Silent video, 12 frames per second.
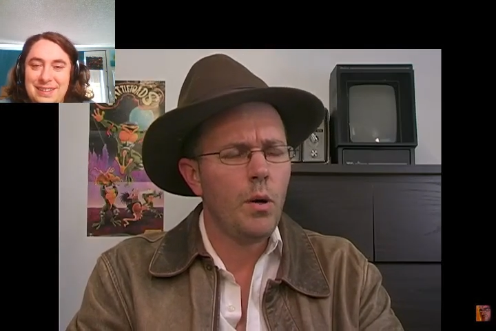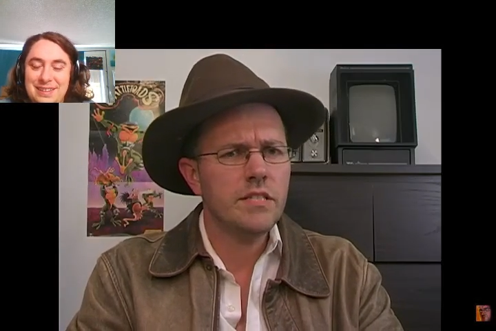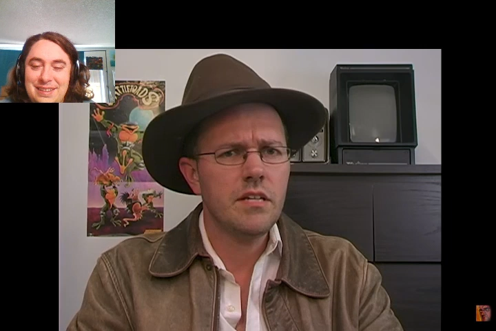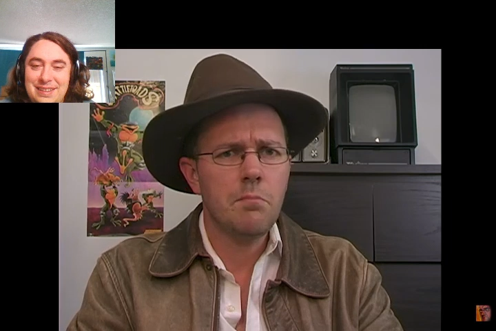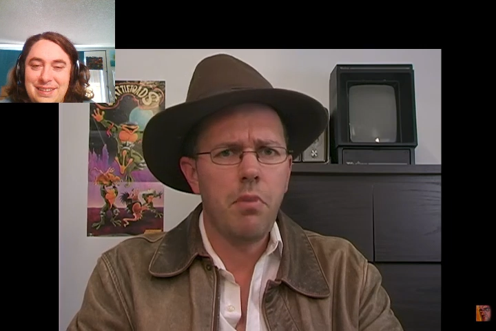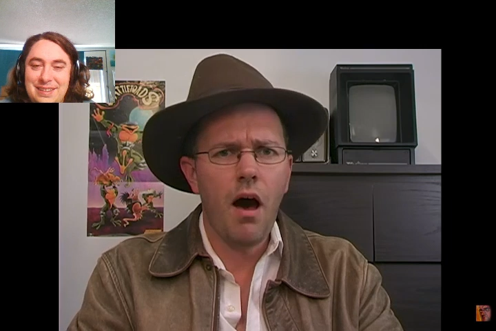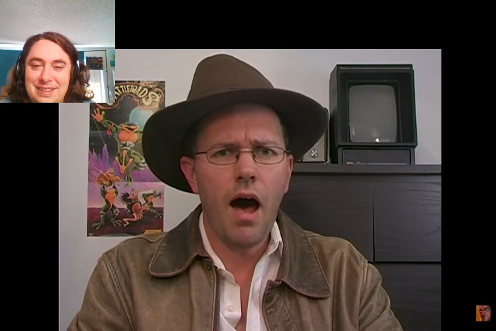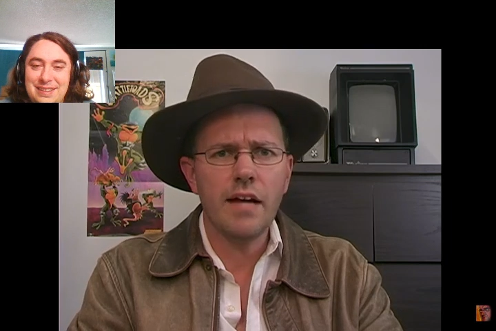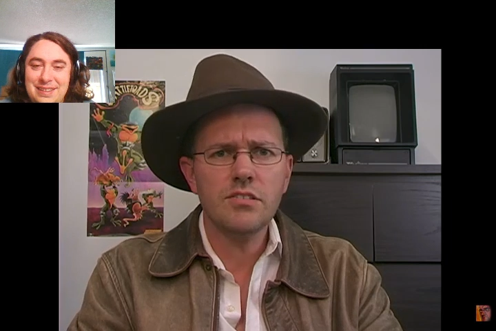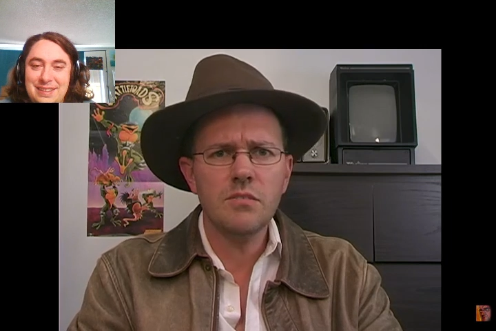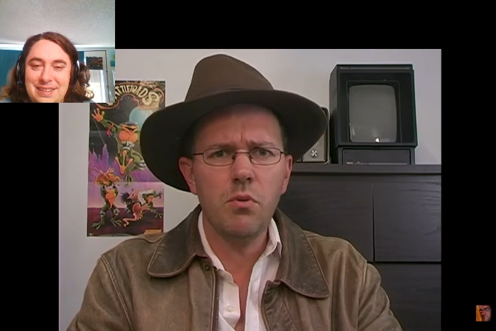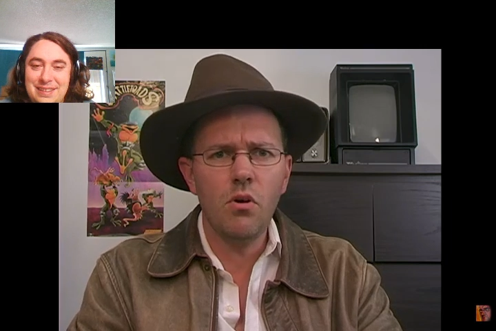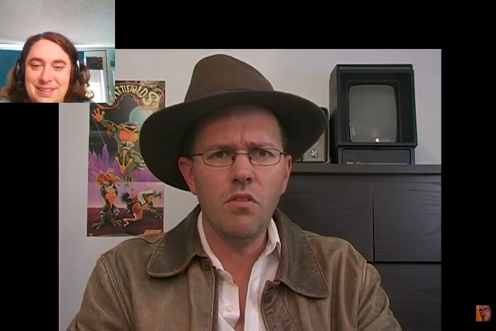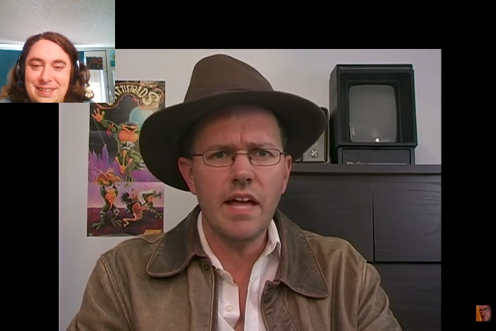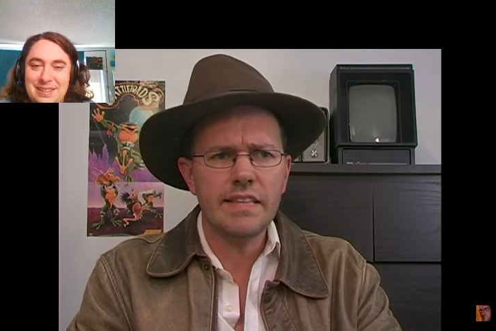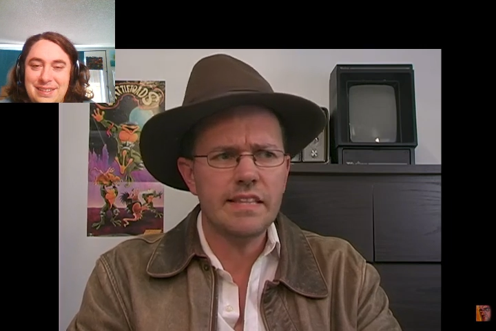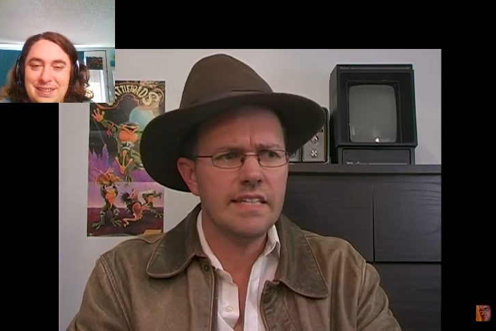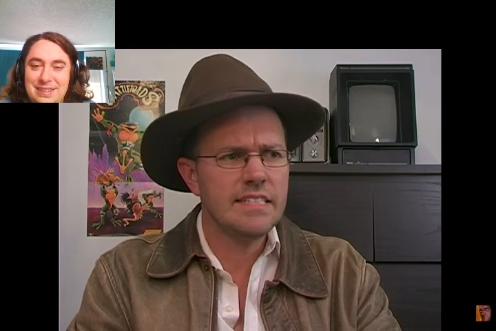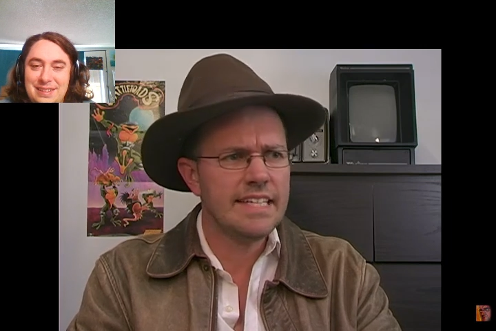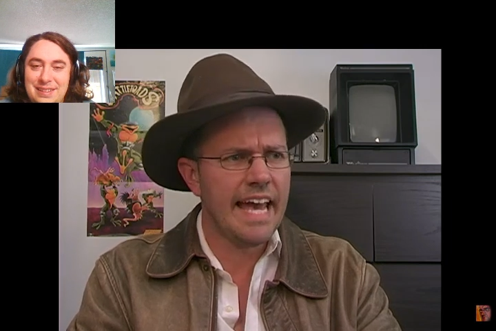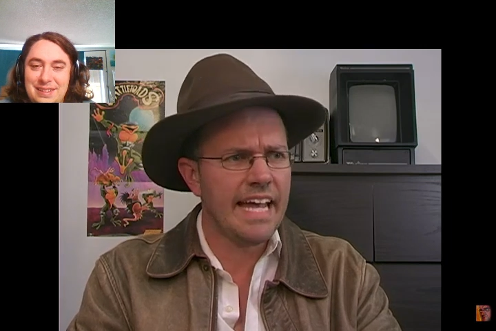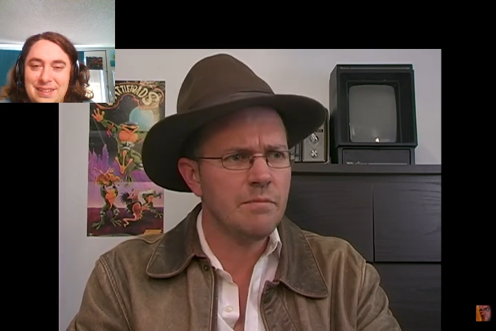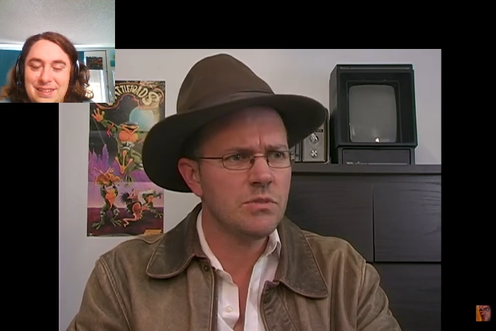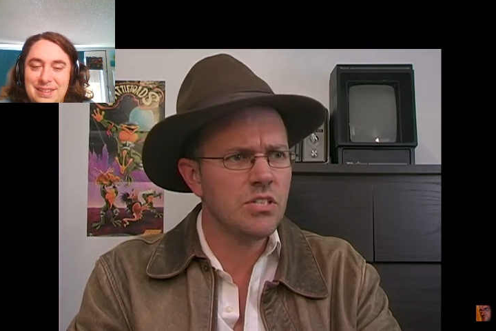Speaker 1: is it possible that these
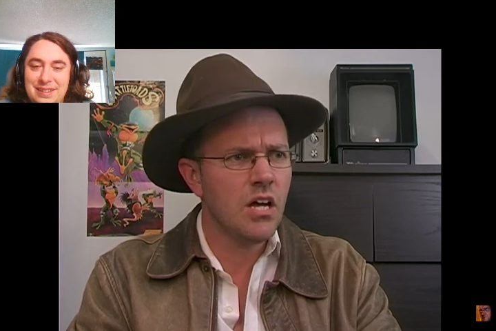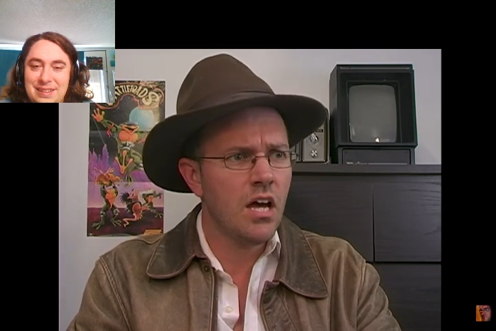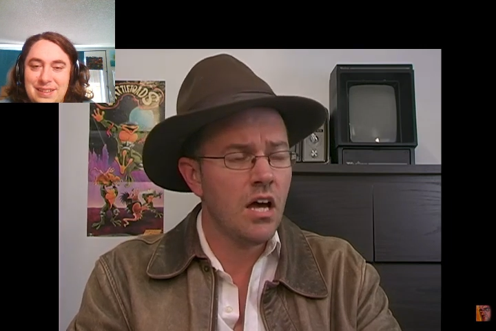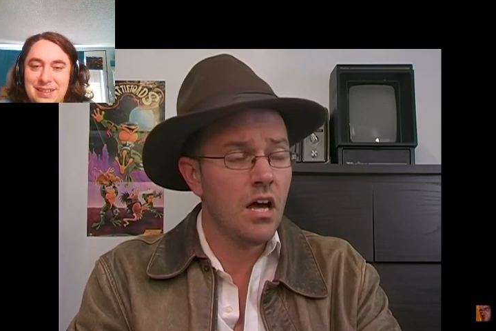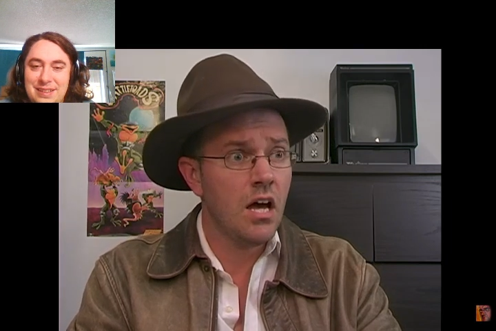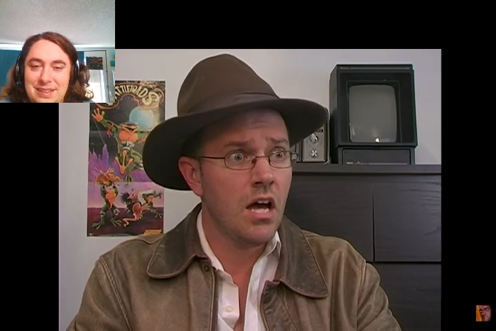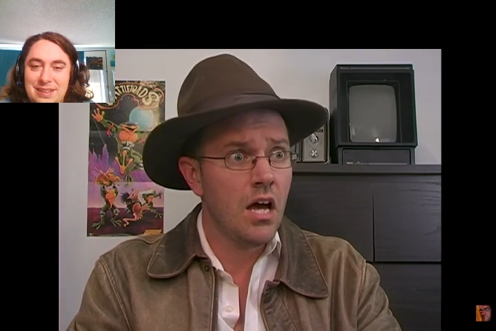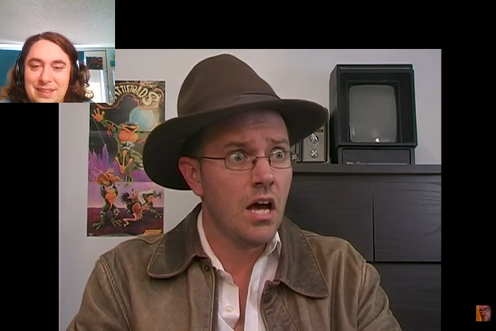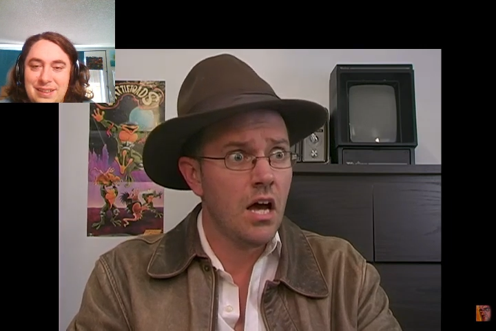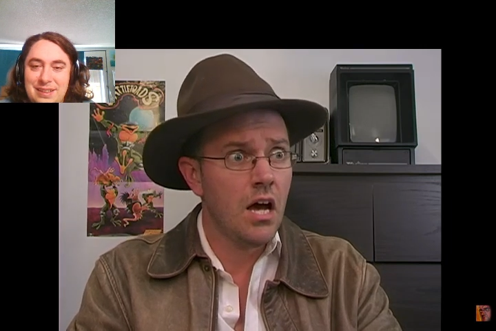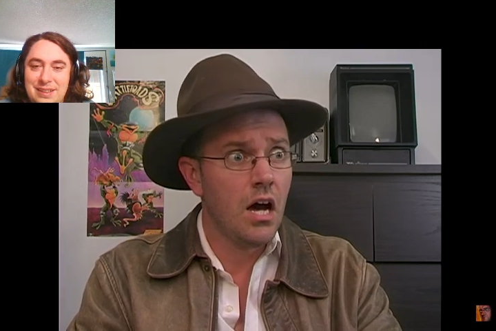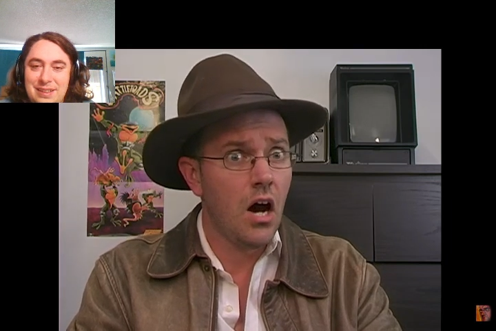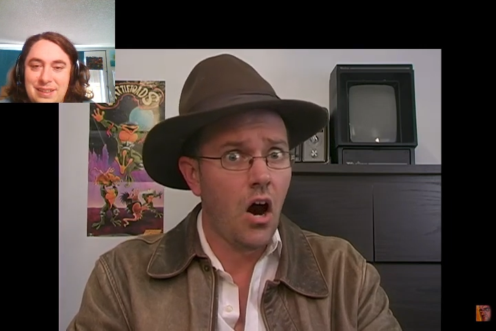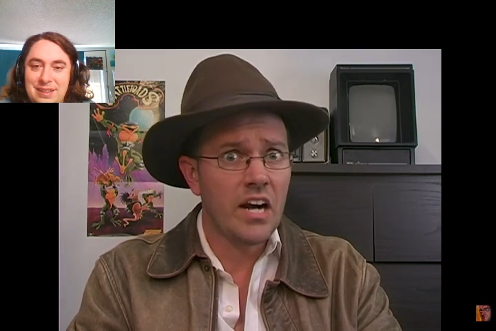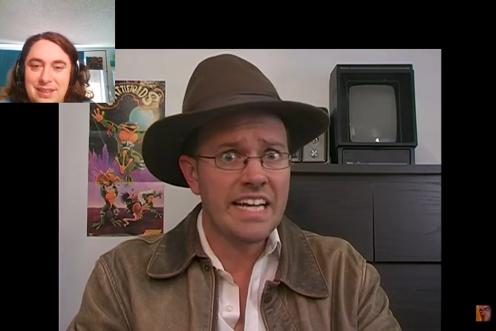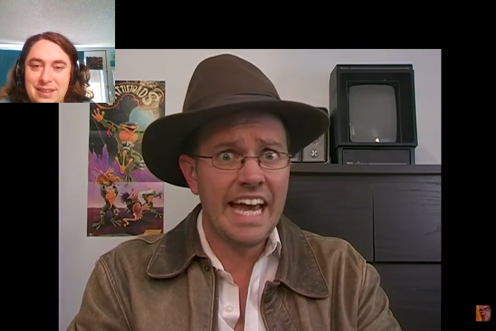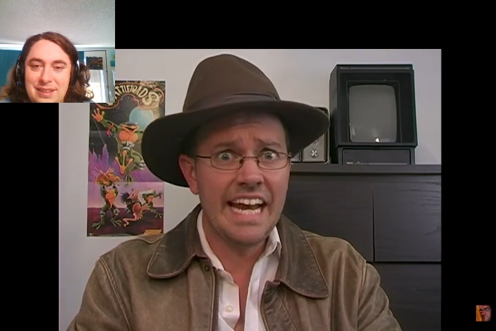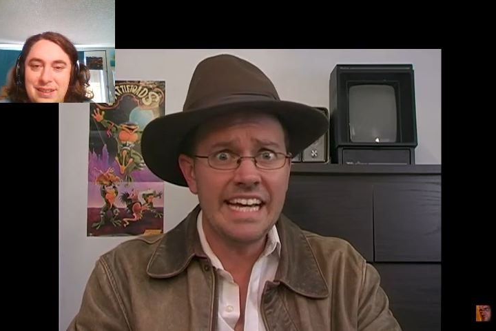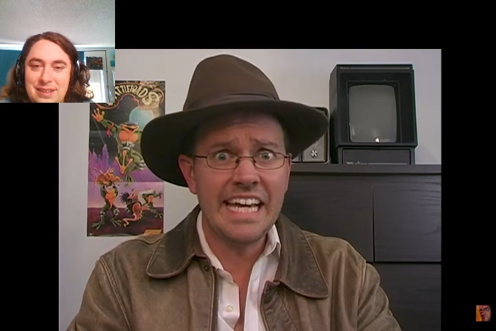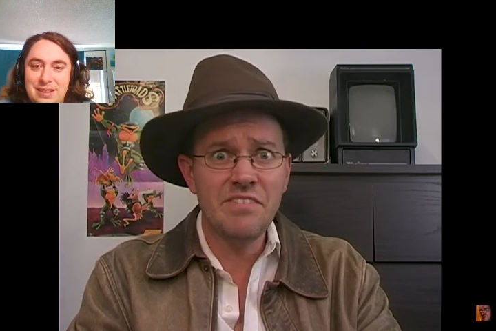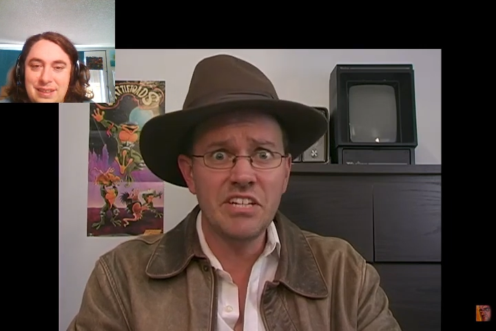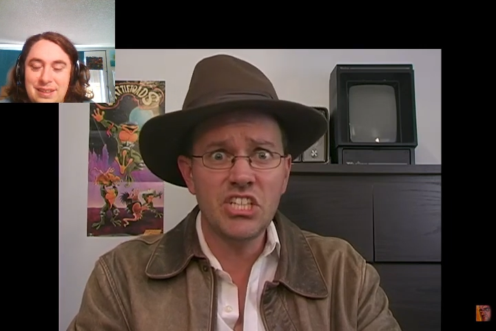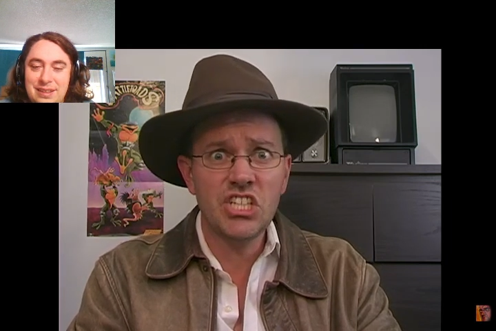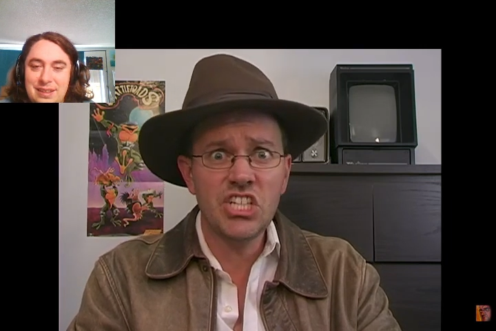games are getting
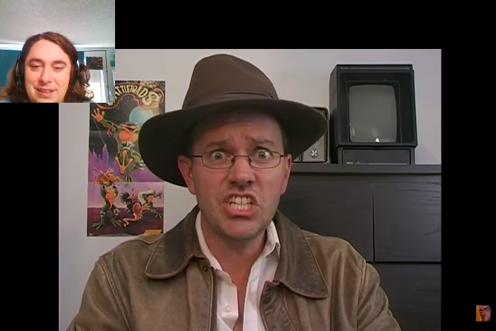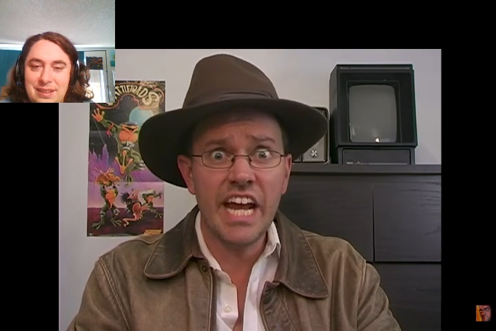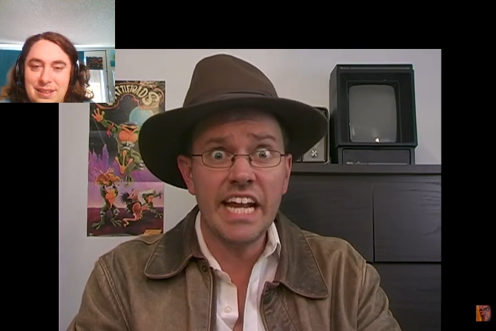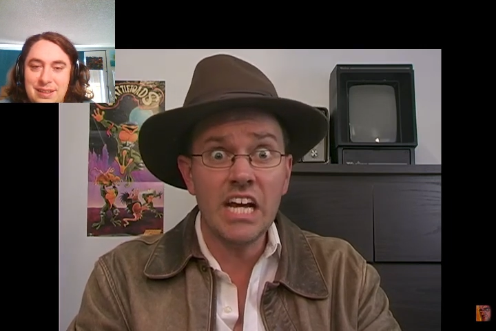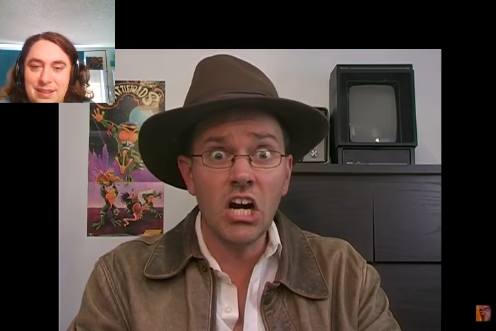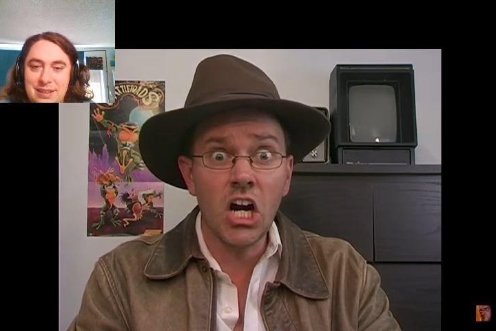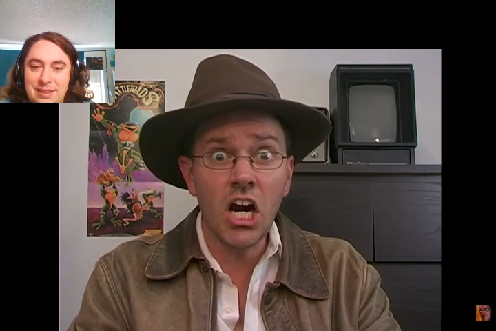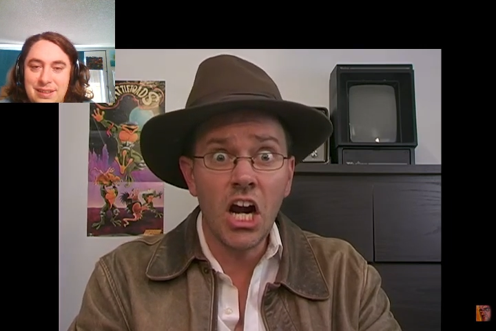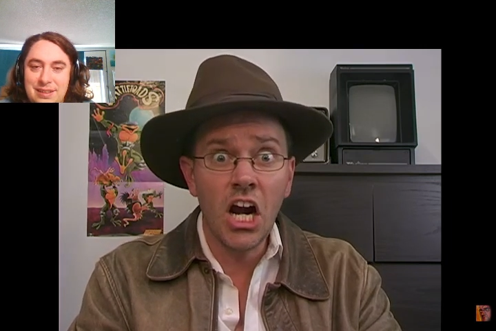even shittier?